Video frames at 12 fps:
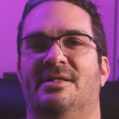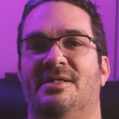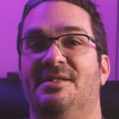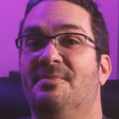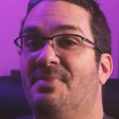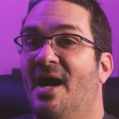
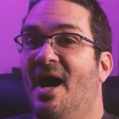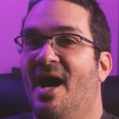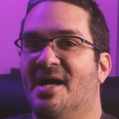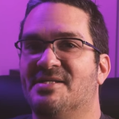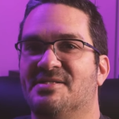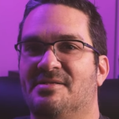In the
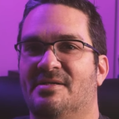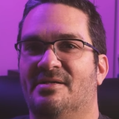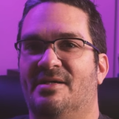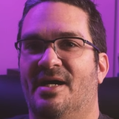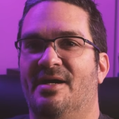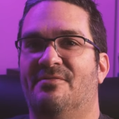past,
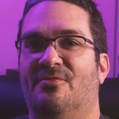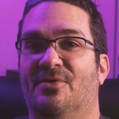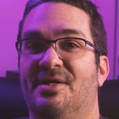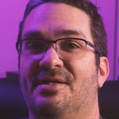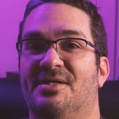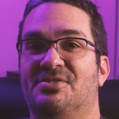I have
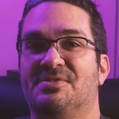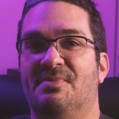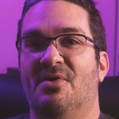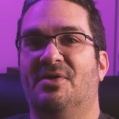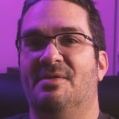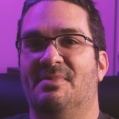written and
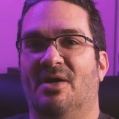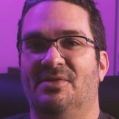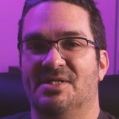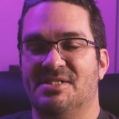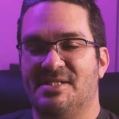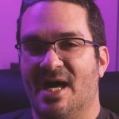spoken about
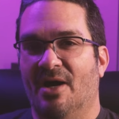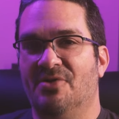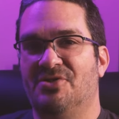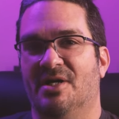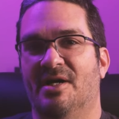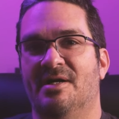
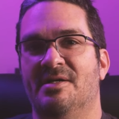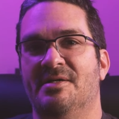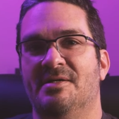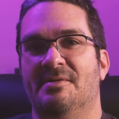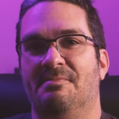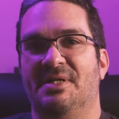nostalgia
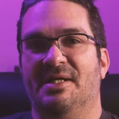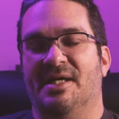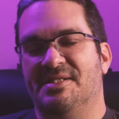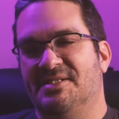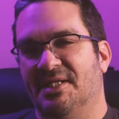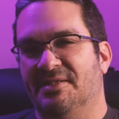being
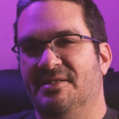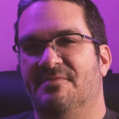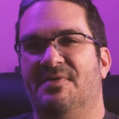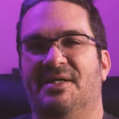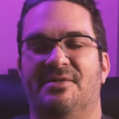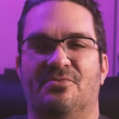a
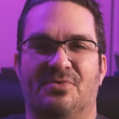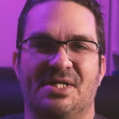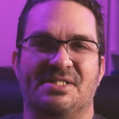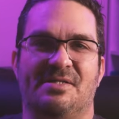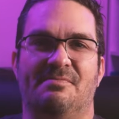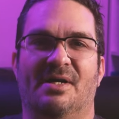significant
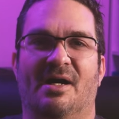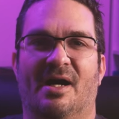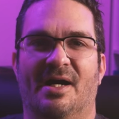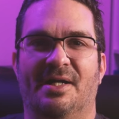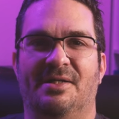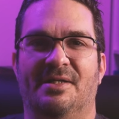reason
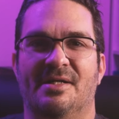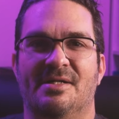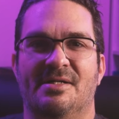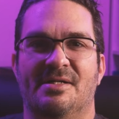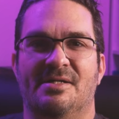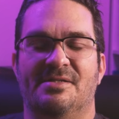behind
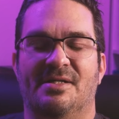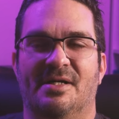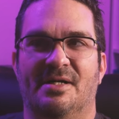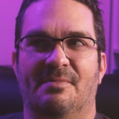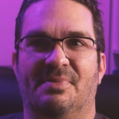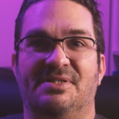
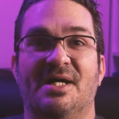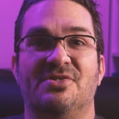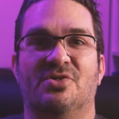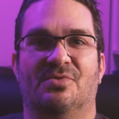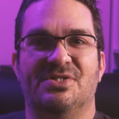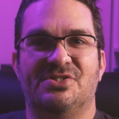the
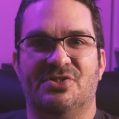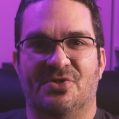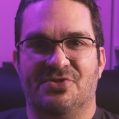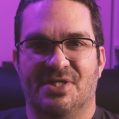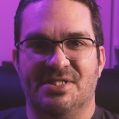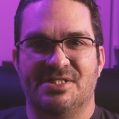potential
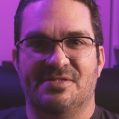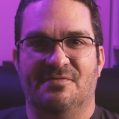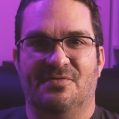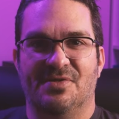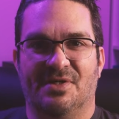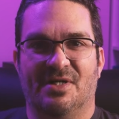resurgence
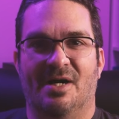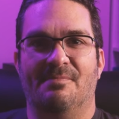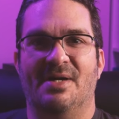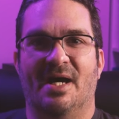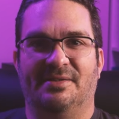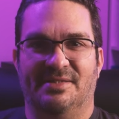for the
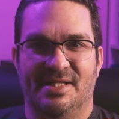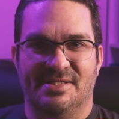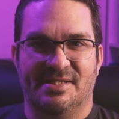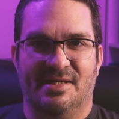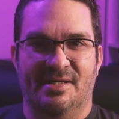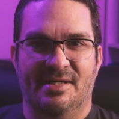compact disc.